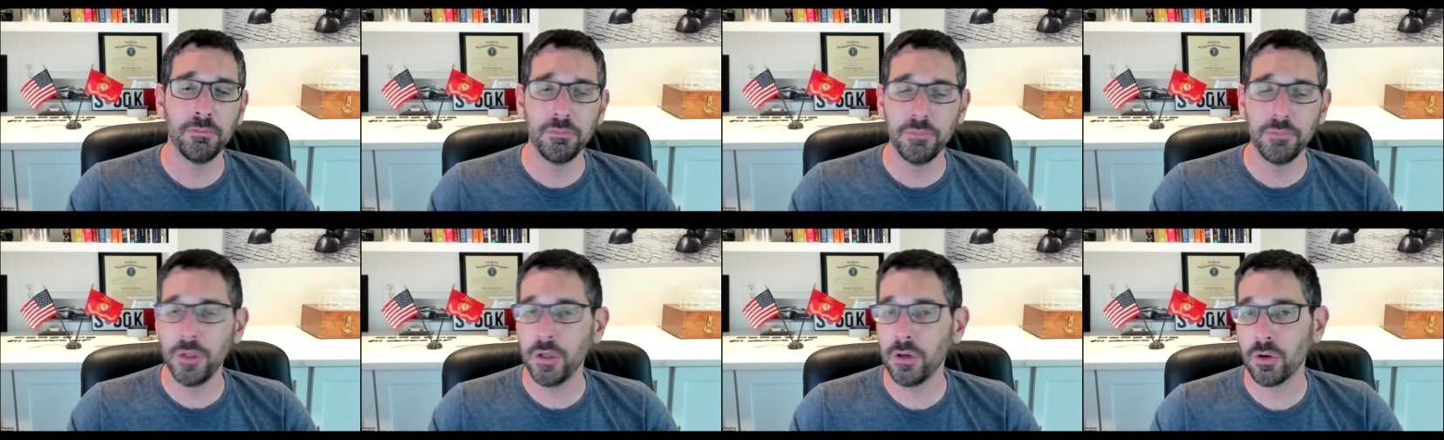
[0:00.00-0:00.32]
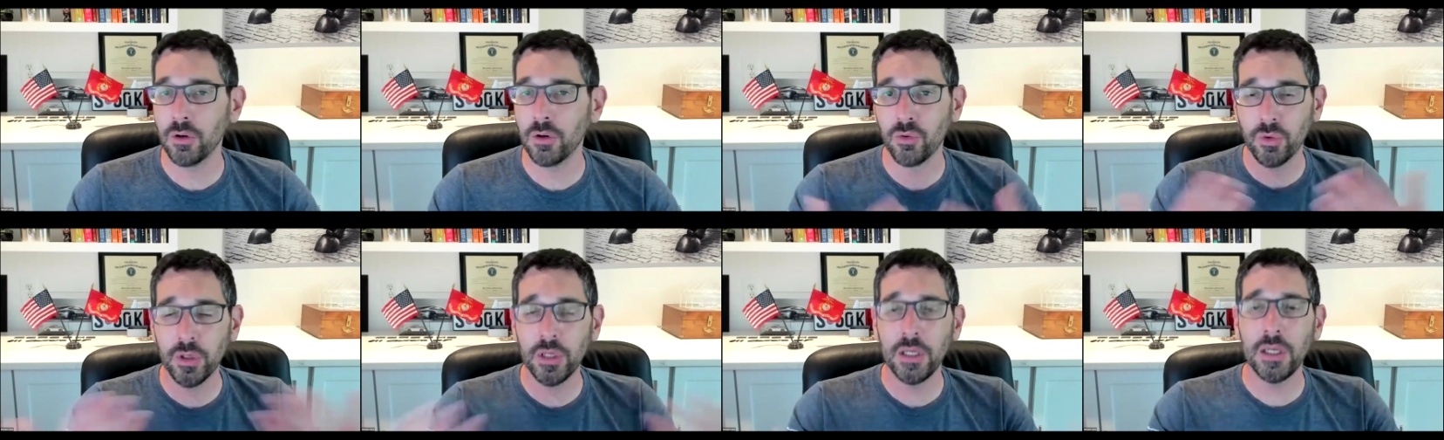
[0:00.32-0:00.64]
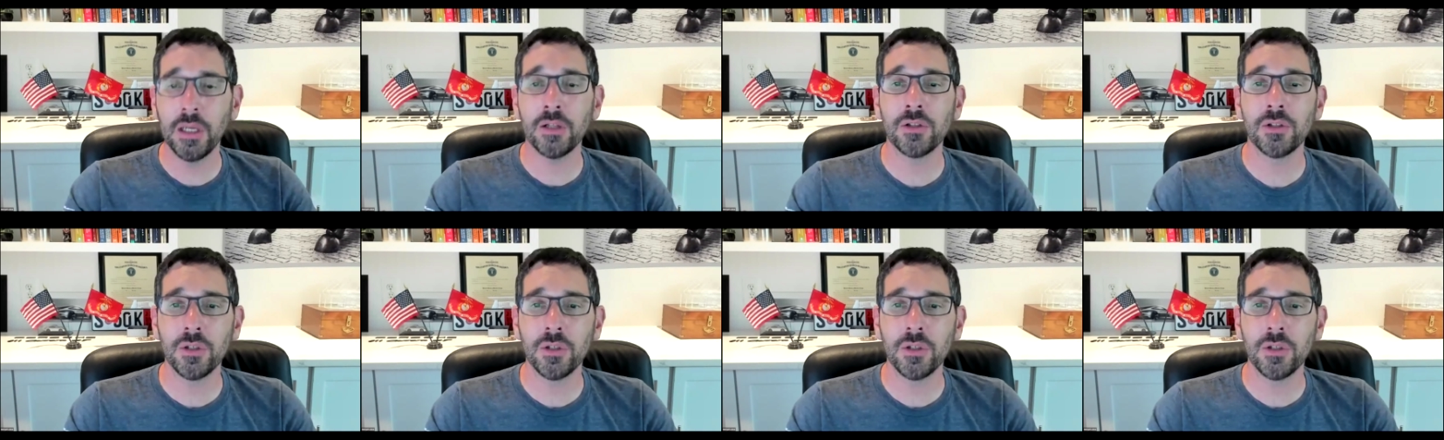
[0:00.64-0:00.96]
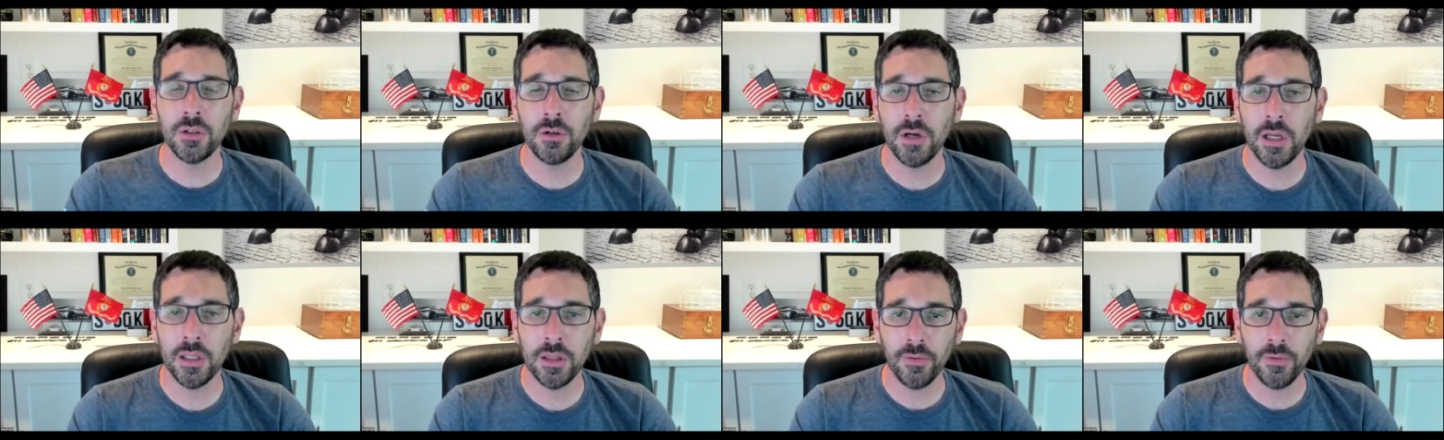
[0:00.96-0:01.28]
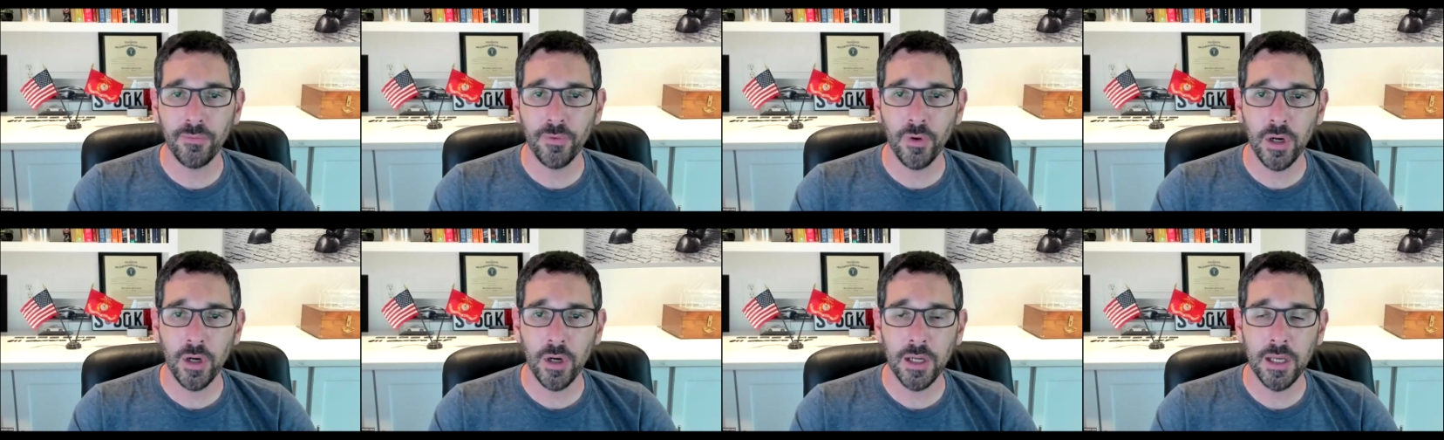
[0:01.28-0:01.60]
agreeing to at the
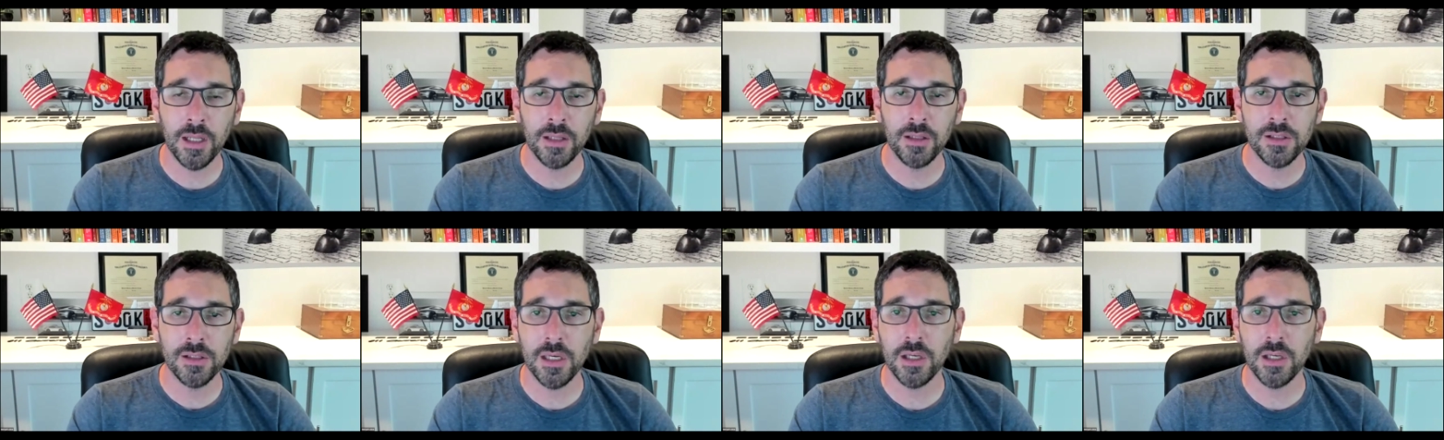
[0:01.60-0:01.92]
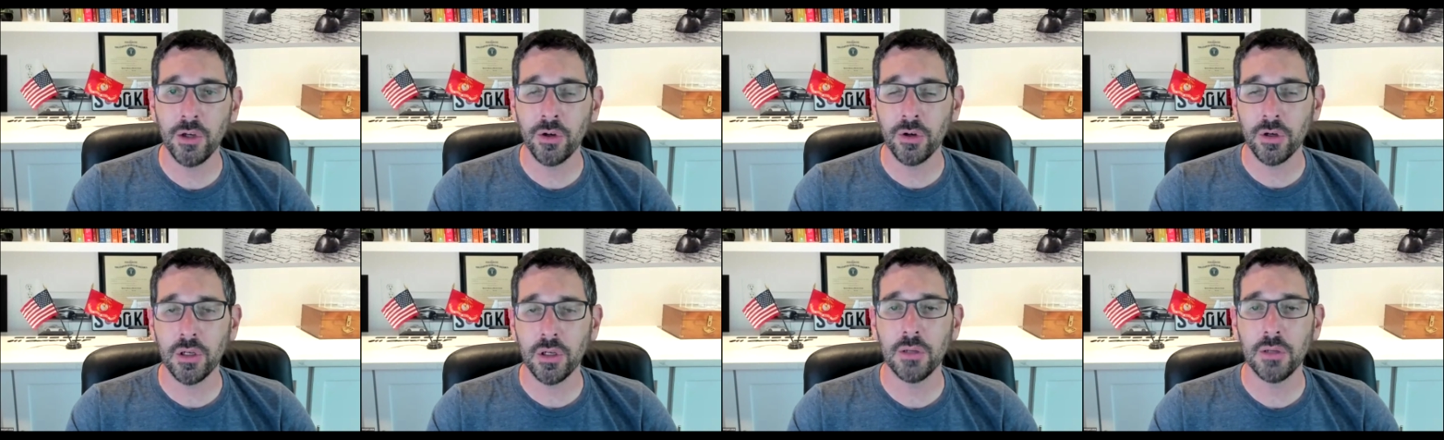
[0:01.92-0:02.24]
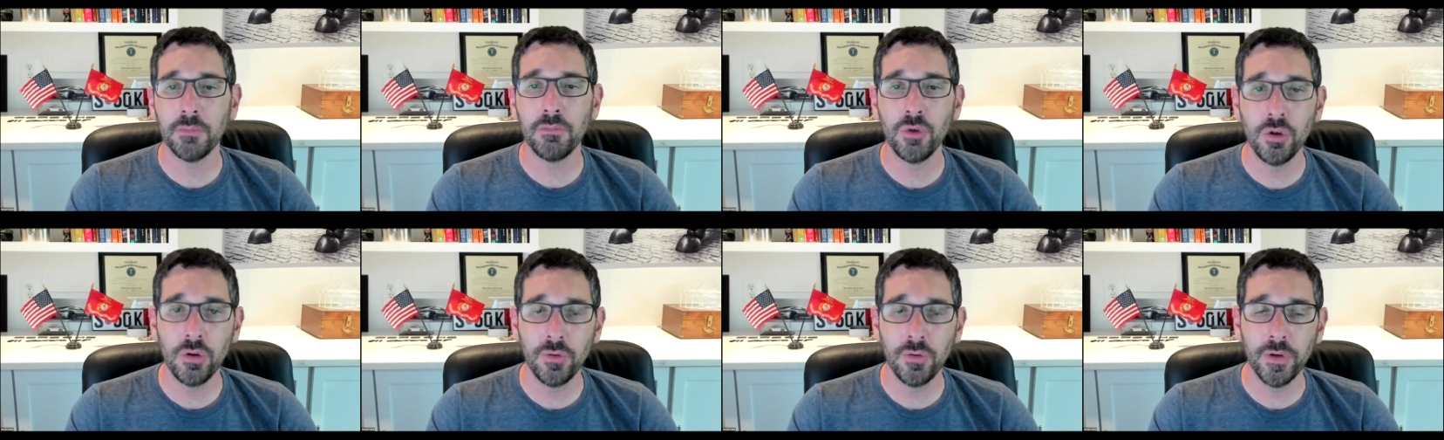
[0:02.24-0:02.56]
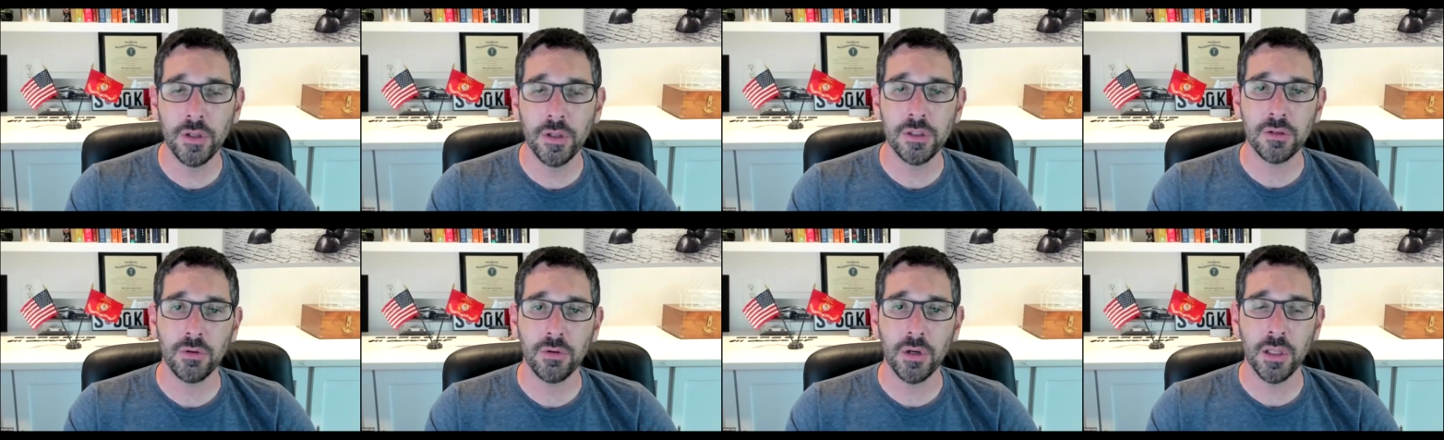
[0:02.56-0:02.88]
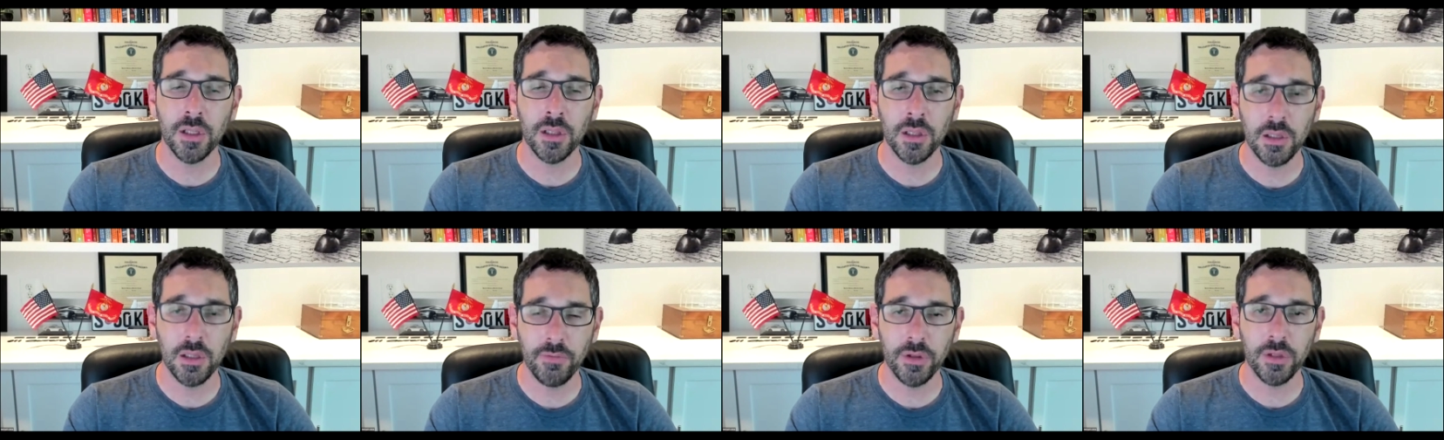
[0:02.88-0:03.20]
front end is that you're going to move into it
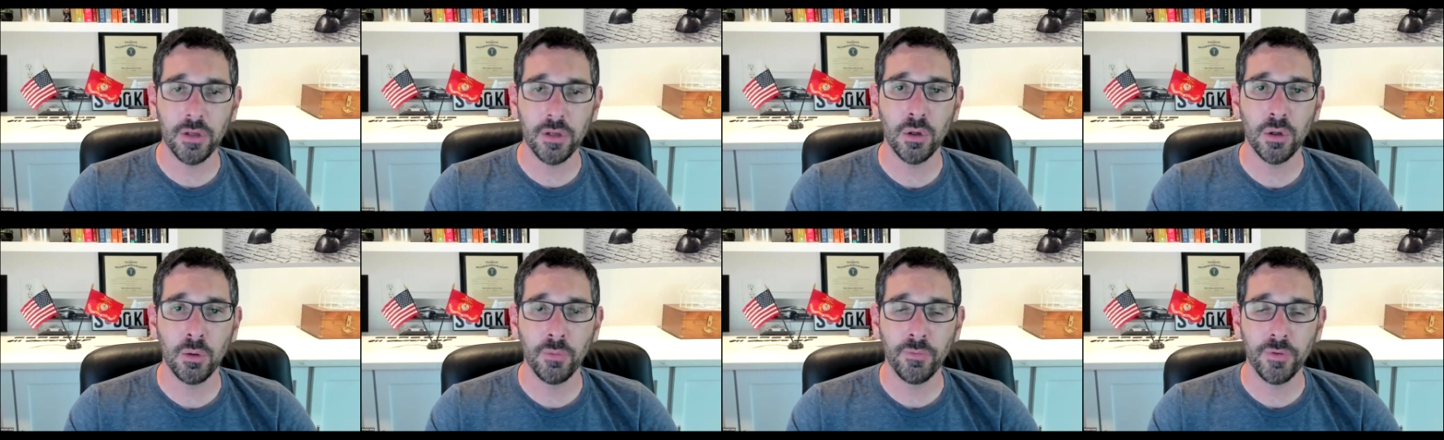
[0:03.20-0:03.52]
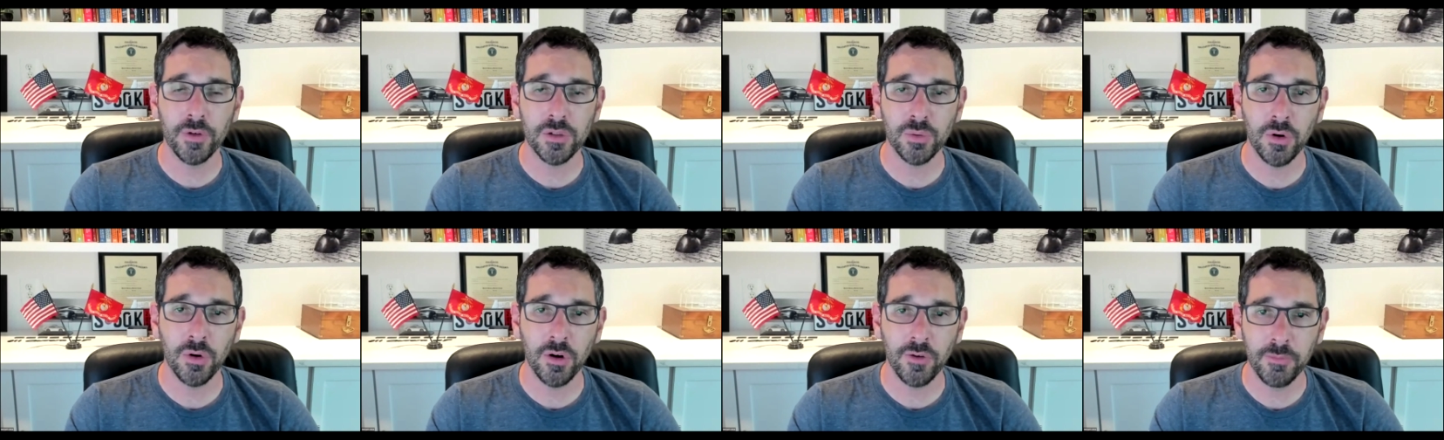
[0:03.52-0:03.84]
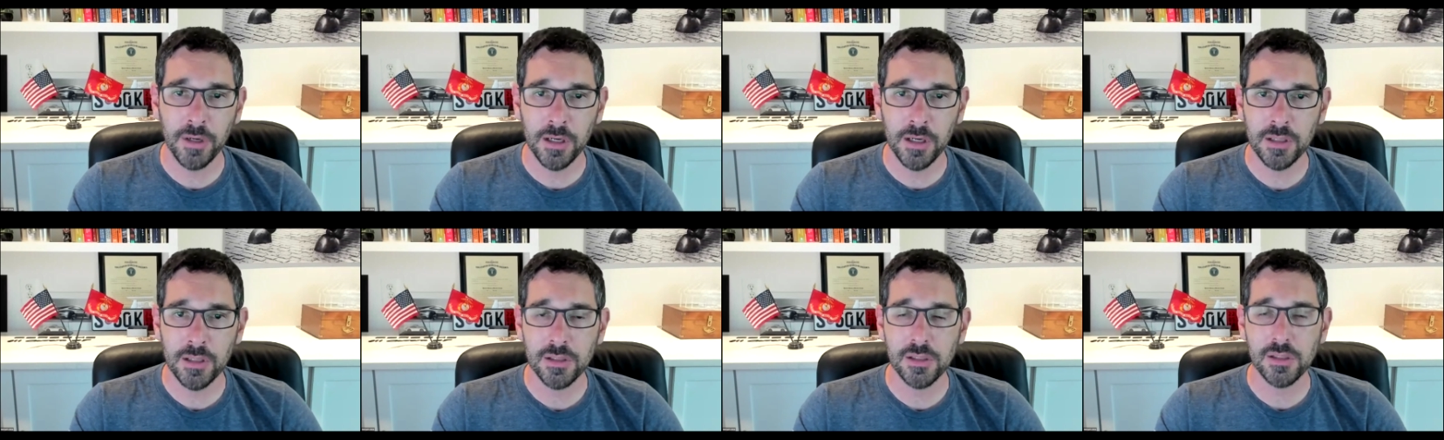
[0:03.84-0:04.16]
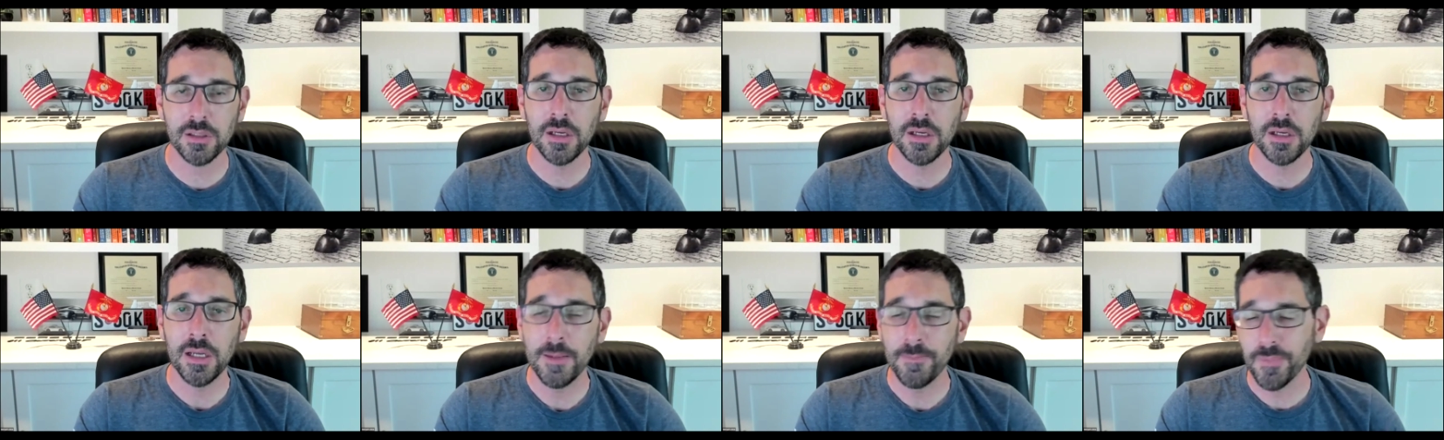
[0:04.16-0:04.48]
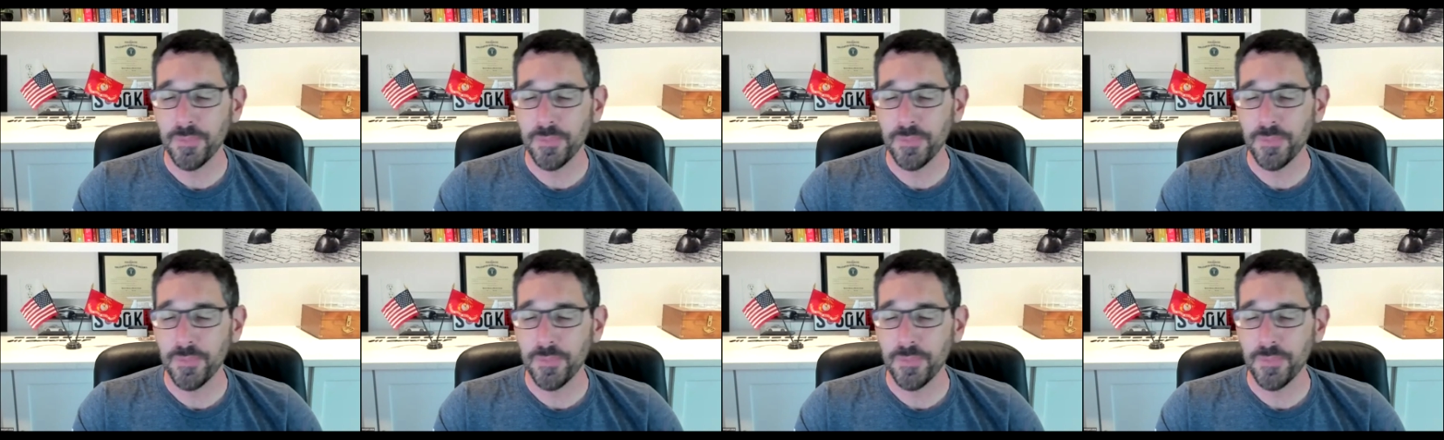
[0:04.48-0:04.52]
and live in the home for 12 months.